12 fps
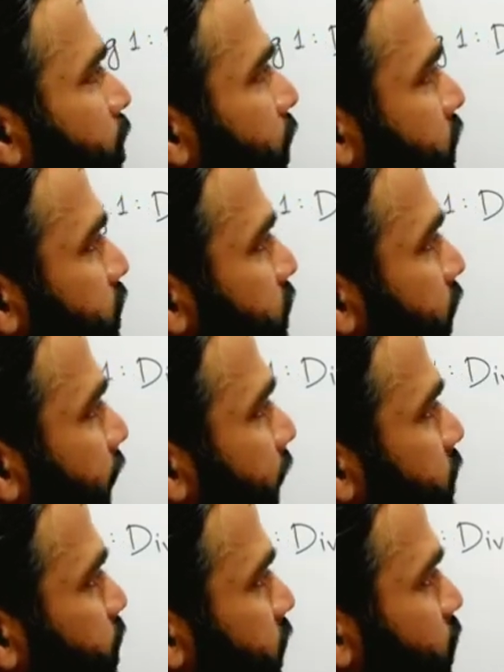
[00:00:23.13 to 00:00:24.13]
plus 3x
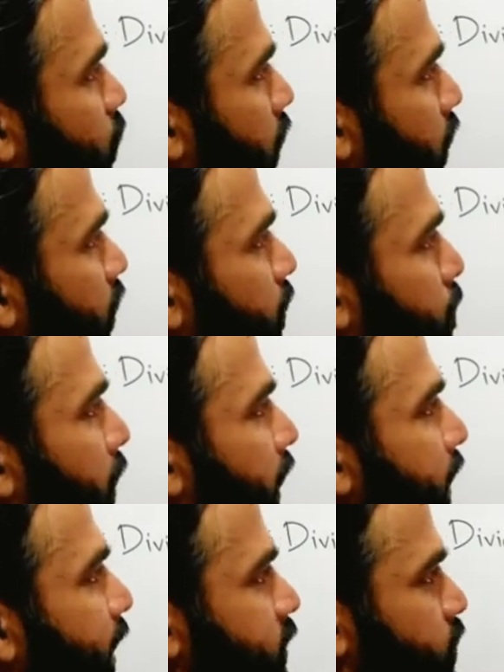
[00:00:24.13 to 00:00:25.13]
plus 1 by
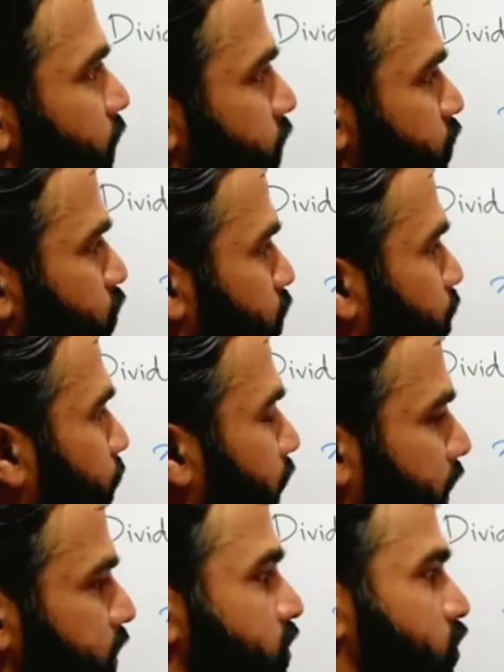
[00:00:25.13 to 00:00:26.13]
x plus 2. That
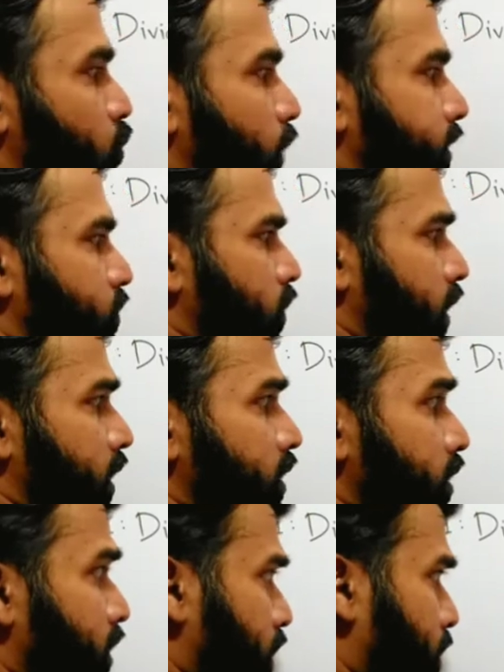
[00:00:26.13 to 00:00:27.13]
is, 2x square
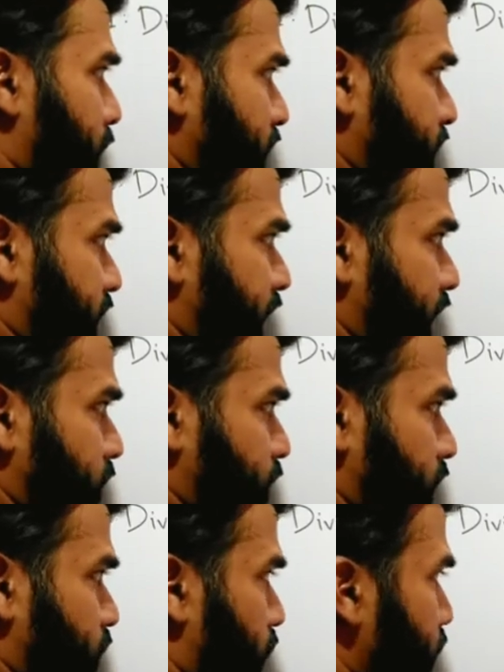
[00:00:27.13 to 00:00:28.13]
plus 3x
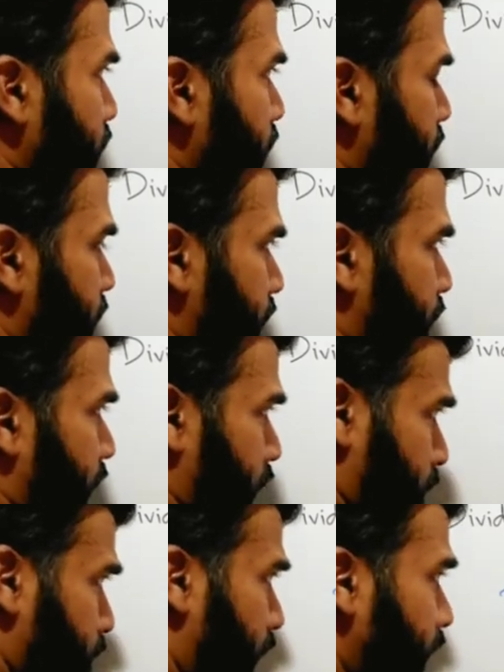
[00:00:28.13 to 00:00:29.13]
plus 1
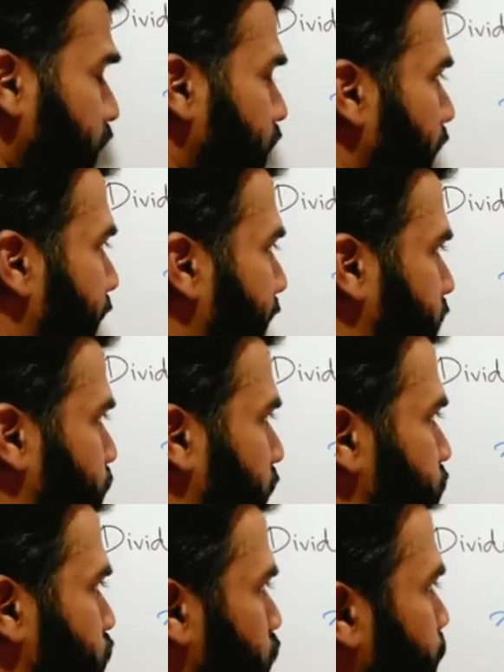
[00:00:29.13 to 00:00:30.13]
divided by x plus
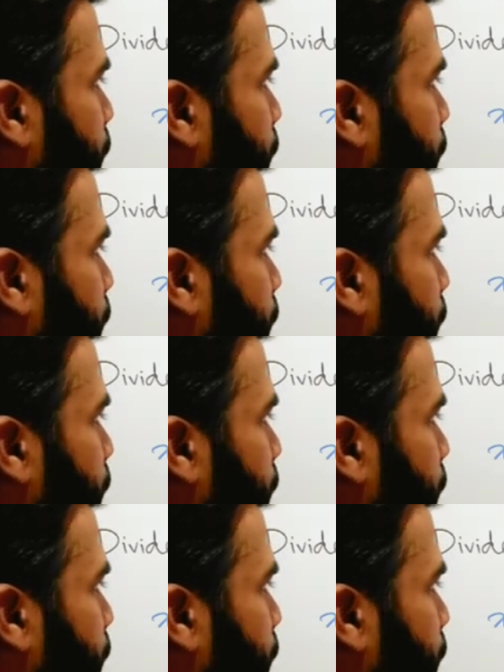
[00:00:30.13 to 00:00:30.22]
2.